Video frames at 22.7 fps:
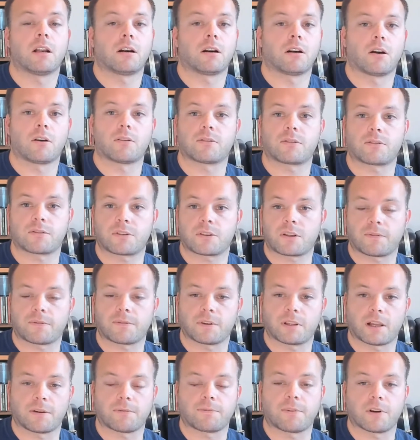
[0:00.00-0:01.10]
loads of stuff
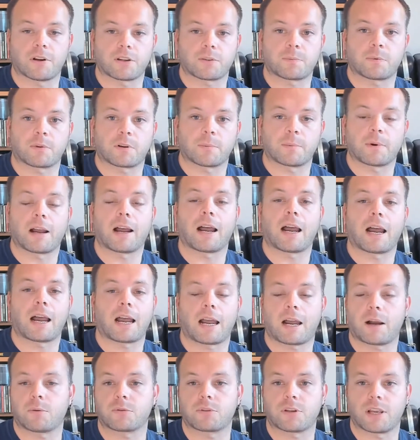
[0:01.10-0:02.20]
in that first book about
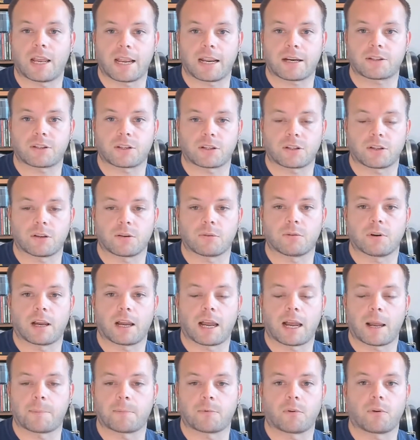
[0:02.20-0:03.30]
how to execute a
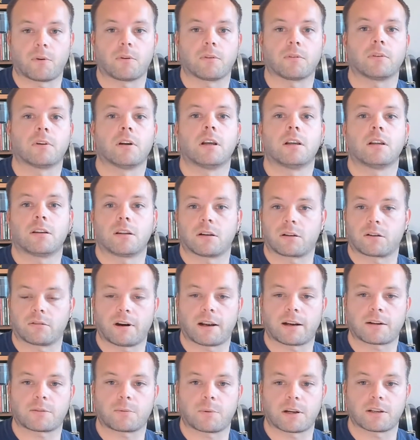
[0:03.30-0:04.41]
hammer-on, the
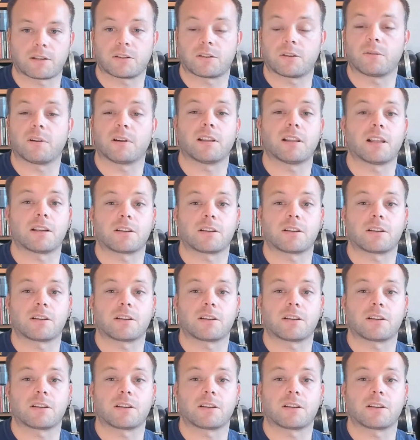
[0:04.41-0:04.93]
correct way to do it.